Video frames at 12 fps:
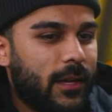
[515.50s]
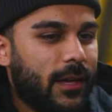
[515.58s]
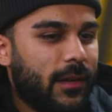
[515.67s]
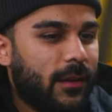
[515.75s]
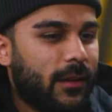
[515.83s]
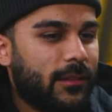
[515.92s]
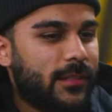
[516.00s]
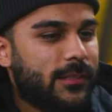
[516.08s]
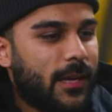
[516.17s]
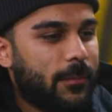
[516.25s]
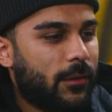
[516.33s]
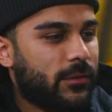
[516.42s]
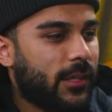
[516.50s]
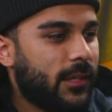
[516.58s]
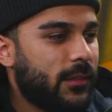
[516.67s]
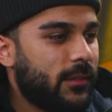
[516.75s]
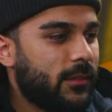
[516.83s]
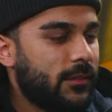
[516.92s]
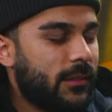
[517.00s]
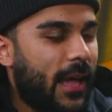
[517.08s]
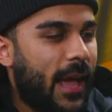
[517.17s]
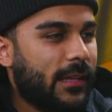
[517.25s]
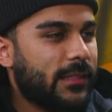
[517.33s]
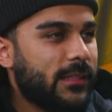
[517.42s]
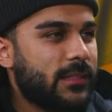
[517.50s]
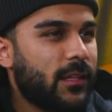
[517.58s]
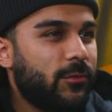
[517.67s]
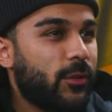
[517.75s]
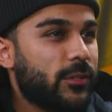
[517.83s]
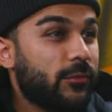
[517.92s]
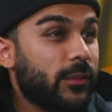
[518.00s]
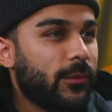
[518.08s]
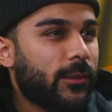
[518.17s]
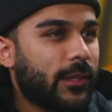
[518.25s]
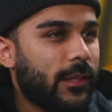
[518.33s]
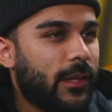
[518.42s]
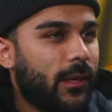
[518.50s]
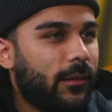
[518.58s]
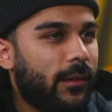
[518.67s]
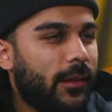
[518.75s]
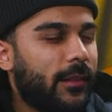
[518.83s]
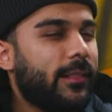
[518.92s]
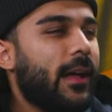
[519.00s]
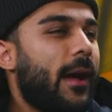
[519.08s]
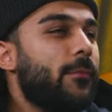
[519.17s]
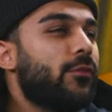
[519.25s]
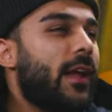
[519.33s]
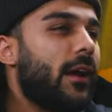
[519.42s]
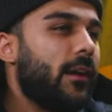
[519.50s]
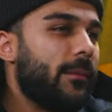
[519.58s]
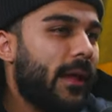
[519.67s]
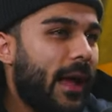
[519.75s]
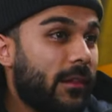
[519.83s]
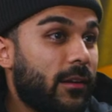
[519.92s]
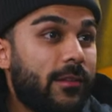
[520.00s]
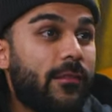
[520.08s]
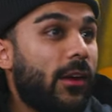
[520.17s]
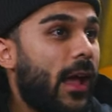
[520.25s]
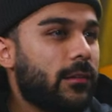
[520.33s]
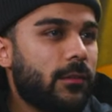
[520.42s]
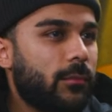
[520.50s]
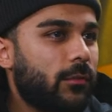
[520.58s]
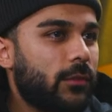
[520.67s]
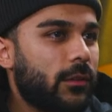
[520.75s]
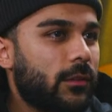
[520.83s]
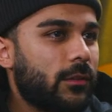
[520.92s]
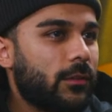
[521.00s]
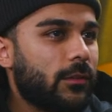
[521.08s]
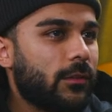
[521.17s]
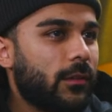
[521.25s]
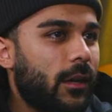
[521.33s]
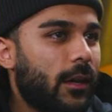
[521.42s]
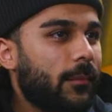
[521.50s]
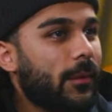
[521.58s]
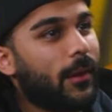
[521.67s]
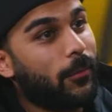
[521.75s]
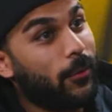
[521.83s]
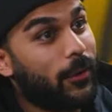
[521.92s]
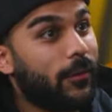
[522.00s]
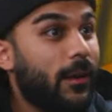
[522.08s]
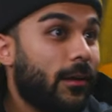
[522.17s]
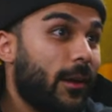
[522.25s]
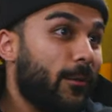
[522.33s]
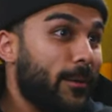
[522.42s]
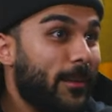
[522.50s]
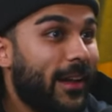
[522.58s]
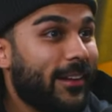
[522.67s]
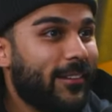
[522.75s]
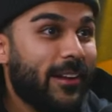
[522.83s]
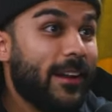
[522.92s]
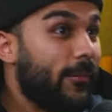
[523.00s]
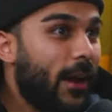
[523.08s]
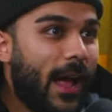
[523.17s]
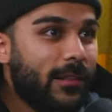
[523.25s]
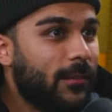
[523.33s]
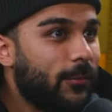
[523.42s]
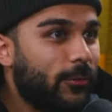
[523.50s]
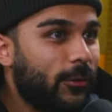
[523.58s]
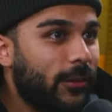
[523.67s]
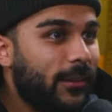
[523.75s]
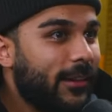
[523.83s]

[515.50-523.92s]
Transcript: and uh, this time I was like, the acting stuff wasn't really working out, and I moved out here to be an actor. I've never acted before. I'm like, I'm going around. I want to be an actor. I never acted before,